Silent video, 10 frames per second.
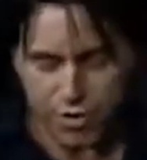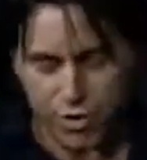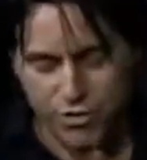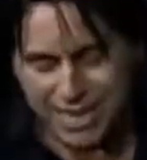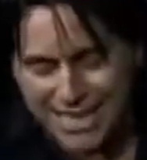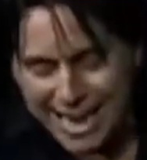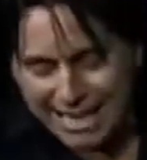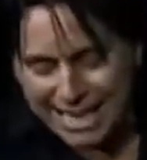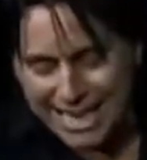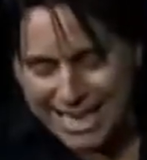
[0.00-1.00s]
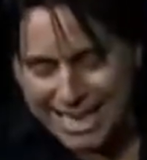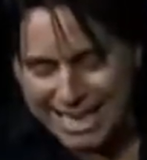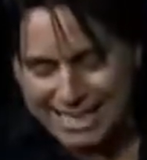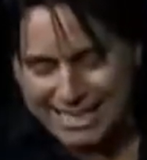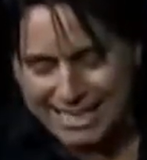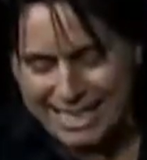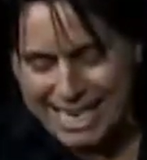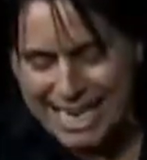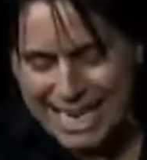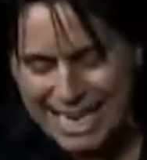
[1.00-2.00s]
Proved deadly in its
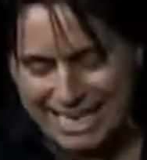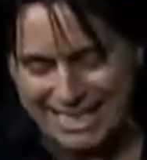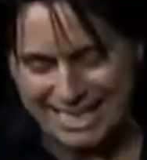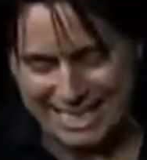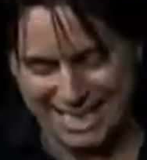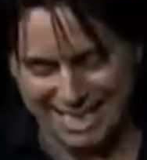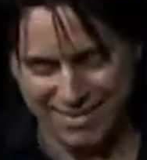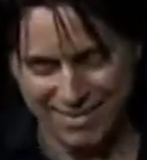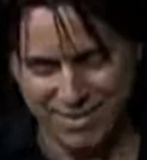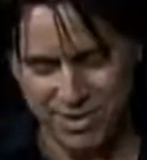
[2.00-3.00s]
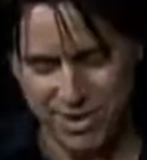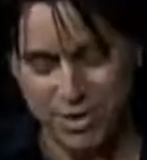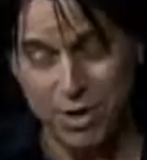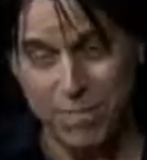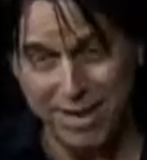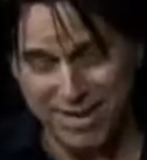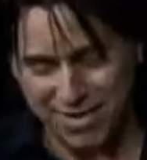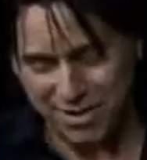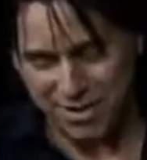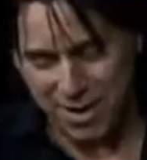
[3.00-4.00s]
leniency. So they should have been
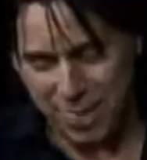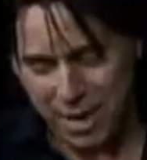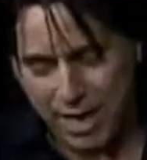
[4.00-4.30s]
tougher, right?